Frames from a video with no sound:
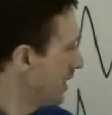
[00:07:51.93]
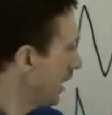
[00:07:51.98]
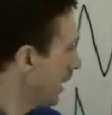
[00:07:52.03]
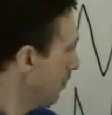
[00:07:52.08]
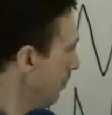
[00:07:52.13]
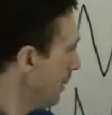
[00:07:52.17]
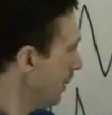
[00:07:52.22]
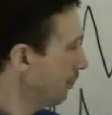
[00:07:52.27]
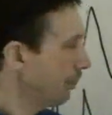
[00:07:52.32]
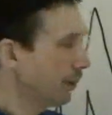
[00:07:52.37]

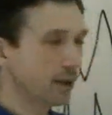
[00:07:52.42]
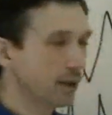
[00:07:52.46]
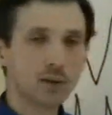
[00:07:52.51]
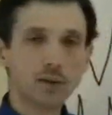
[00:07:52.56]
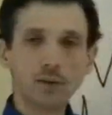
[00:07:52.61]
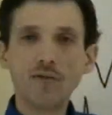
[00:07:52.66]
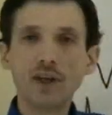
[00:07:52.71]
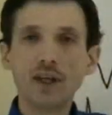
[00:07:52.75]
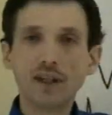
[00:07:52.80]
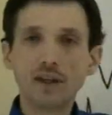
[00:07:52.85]
Sick
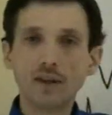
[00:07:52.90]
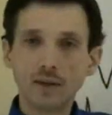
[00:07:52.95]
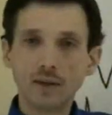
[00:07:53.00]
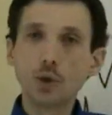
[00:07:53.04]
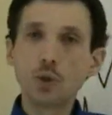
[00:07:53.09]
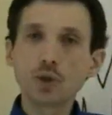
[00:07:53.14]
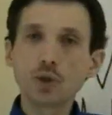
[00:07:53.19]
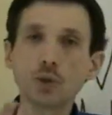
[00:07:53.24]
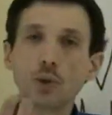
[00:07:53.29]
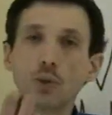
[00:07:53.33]
people, we
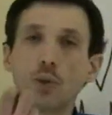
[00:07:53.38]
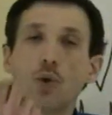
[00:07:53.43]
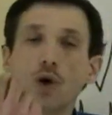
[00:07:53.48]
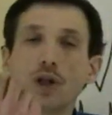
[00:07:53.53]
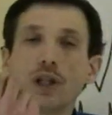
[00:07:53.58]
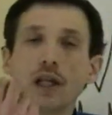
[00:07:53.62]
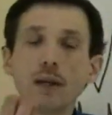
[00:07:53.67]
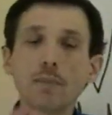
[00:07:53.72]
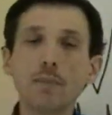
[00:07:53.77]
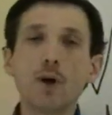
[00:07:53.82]
use
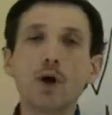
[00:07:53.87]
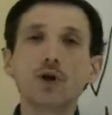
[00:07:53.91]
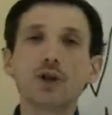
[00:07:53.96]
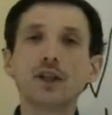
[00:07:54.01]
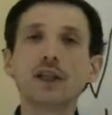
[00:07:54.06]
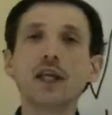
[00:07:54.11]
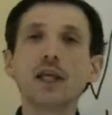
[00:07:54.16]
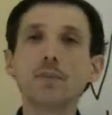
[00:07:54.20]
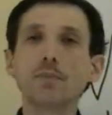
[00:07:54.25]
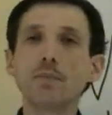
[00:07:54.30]
only
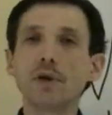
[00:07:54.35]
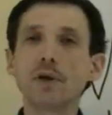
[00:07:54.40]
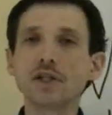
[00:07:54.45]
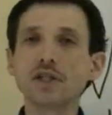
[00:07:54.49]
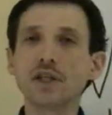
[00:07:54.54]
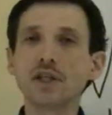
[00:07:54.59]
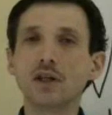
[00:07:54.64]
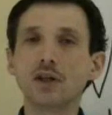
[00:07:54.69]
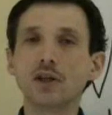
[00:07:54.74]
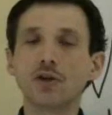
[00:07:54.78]
about
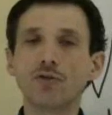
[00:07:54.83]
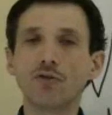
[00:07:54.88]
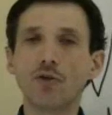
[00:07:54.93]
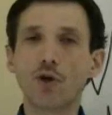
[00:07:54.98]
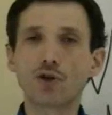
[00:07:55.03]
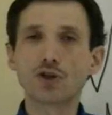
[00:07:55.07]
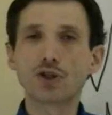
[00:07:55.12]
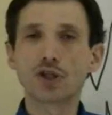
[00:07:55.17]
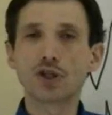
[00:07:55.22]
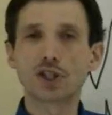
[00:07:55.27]
10% of
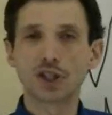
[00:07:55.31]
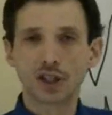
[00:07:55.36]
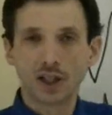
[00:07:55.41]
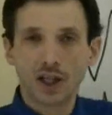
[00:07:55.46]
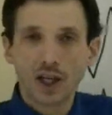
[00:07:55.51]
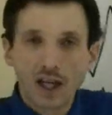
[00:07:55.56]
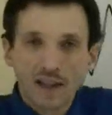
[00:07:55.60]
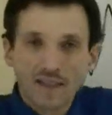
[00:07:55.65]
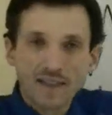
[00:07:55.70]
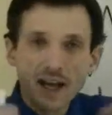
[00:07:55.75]
oxygen,
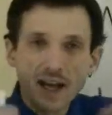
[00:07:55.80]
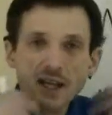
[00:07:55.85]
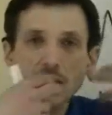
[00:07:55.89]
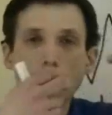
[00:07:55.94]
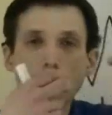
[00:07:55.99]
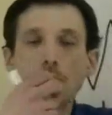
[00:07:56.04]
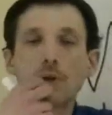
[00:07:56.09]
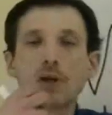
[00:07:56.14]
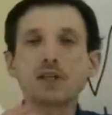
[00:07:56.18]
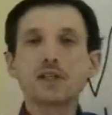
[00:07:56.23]

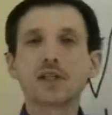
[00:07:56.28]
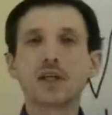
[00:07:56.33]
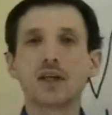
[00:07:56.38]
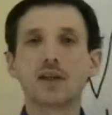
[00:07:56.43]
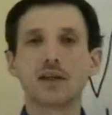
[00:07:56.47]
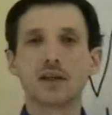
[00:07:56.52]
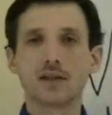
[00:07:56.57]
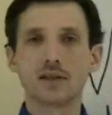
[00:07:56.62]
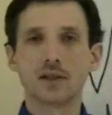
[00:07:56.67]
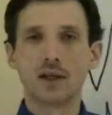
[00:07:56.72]

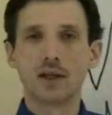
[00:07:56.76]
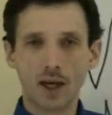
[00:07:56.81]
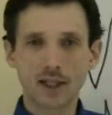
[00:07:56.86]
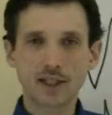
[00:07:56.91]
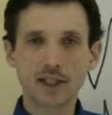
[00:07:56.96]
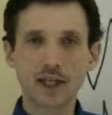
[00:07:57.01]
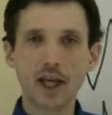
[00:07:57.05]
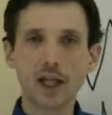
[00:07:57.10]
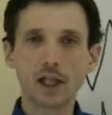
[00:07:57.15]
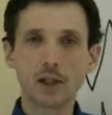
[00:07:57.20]
90% is
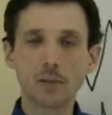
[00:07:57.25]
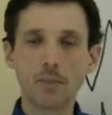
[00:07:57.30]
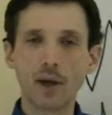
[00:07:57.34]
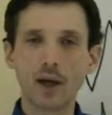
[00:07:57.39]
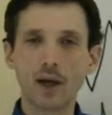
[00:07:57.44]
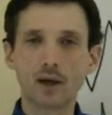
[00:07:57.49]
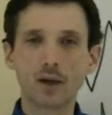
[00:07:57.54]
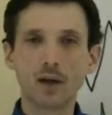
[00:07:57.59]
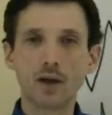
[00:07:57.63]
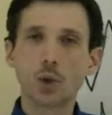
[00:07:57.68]
exhaled
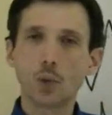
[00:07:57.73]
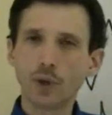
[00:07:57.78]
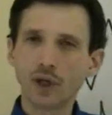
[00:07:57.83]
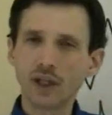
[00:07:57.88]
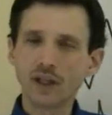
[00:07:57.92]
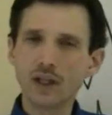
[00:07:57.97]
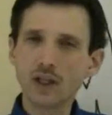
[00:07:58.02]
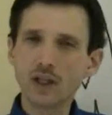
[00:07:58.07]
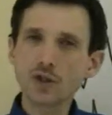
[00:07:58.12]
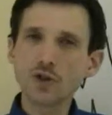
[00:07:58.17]
back. So we
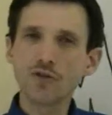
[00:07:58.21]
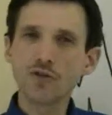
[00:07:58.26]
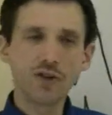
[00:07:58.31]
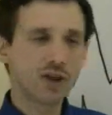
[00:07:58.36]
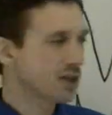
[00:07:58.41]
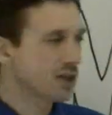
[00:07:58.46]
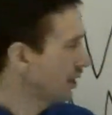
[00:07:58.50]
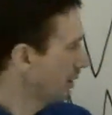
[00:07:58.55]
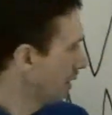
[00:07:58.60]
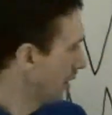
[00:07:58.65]
can also
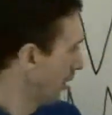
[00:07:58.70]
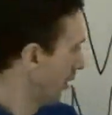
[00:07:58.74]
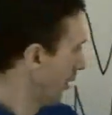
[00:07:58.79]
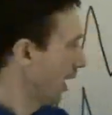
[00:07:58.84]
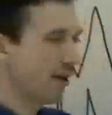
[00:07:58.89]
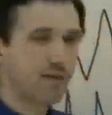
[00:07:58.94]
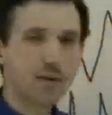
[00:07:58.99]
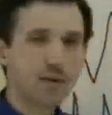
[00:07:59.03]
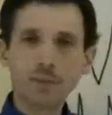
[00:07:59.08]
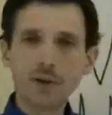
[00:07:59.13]
think that
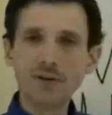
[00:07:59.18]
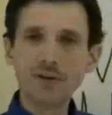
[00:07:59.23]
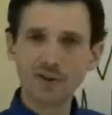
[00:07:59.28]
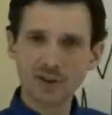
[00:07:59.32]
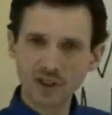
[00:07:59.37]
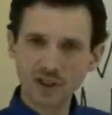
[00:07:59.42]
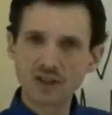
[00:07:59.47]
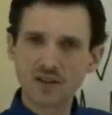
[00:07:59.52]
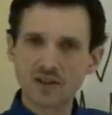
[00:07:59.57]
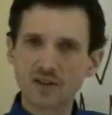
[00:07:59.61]
heavy
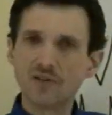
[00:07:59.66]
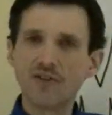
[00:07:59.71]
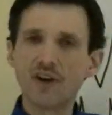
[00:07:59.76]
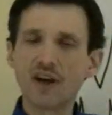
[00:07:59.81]
breathing is